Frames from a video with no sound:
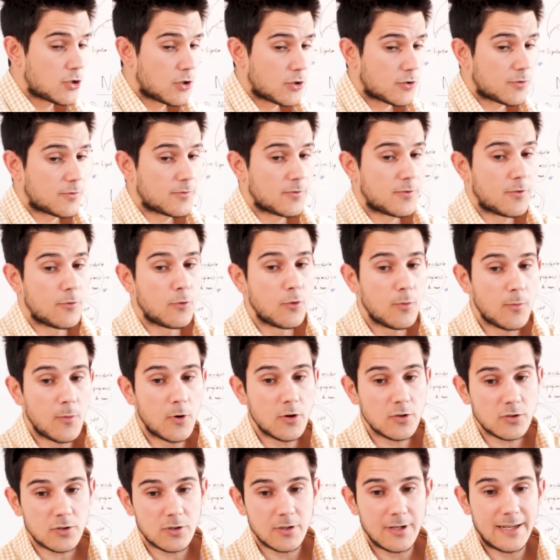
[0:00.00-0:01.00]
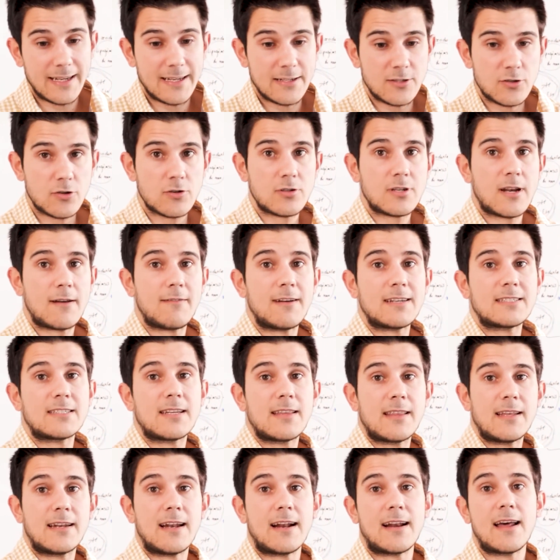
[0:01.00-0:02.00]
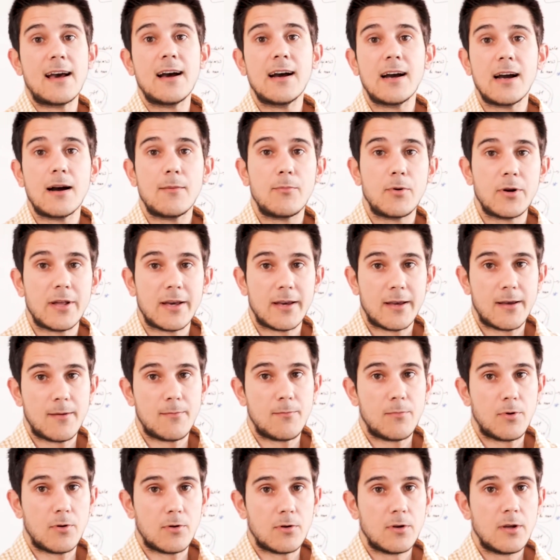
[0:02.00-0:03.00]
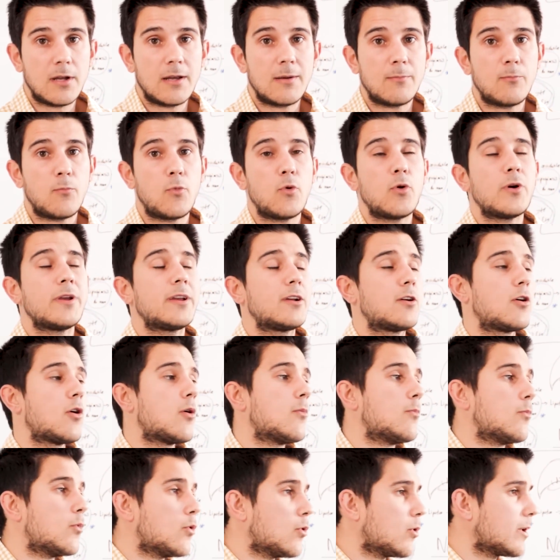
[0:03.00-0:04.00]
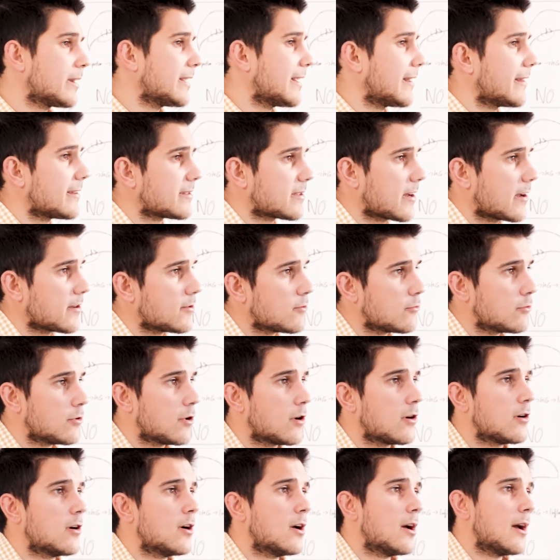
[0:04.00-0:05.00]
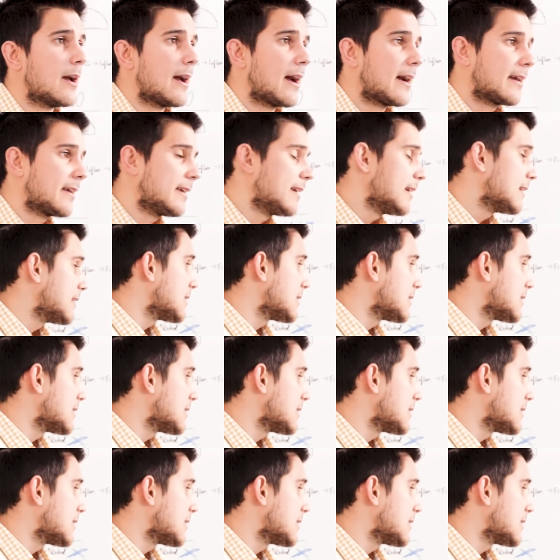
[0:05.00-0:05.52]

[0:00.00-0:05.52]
let's avoid juices made from orange, for example, very common in breakfast here in